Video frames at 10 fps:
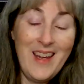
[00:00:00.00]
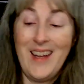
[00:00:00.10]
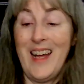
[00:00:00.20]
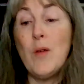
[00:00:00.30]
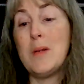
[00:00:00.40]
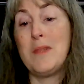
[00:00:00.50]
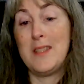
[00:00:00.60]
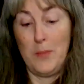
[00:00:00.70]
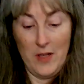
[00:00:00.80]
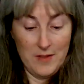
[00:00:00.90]
And I wouldn't be
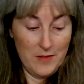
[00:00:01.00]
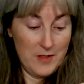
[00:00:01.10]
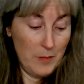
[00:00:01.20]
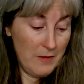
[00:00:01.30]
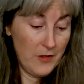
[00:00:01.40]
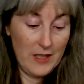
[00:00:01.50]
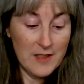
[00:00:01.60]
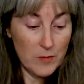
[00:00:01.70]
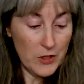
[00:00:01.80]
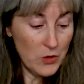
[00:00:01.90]
surprised if somebody
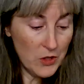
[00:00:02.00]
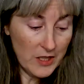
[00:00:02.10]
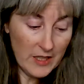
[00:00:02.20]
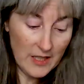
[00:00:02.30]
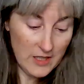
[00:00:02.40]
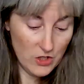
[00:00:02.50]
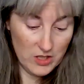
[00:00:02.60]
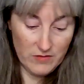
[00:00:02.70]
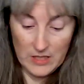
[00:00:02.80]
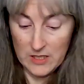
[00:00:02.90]
forgets I'm recording again and
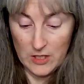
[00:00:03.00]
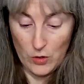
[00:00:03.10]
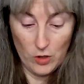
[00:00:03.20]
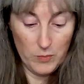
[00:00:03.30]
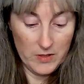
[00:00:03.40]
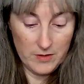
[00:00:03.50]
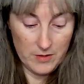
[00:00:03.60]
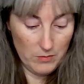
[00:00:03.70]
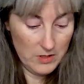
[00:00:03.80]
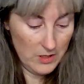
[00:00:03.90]
just flings that door open.
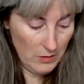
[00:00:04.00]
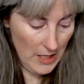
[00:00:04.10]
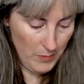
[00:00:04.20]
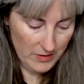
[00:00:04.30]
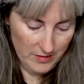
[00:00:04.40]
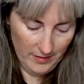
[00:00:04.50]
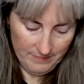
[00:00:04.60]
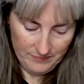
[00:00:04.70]
So we'll see what happens.